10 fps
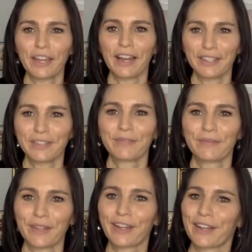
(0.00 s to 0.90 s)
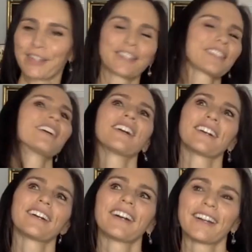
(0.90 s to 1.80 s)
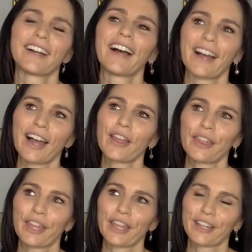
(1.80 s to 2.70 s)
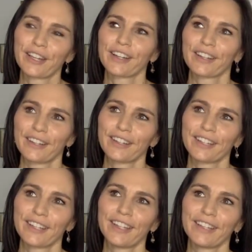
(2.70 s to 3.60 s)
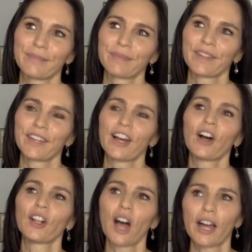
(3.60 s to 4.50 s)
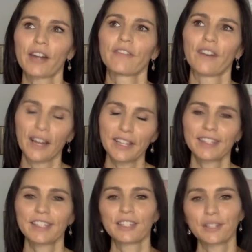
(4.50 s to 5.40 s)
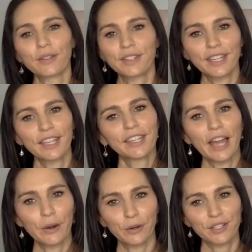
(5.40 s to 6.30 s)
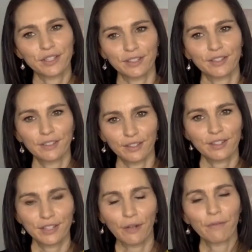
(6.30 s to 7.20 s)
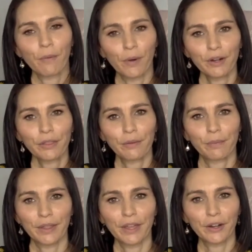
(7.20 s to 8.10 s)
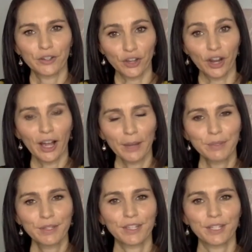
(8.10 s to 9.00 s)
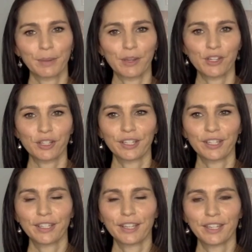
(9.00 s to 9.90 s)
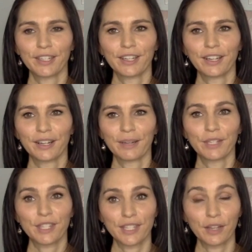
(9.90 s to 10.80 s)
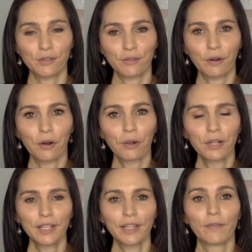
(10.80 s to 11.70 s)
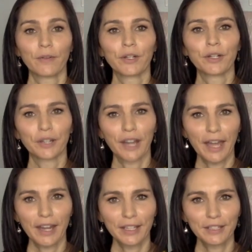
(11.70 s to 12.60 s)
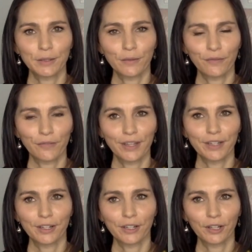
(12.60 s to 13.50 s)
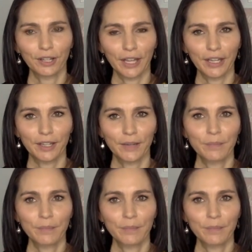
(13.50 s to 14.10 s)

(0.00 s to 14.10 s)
that because I think a lot of us associate our self-worth with our jobs, especially in the sales role. If you're good at it, you feel like,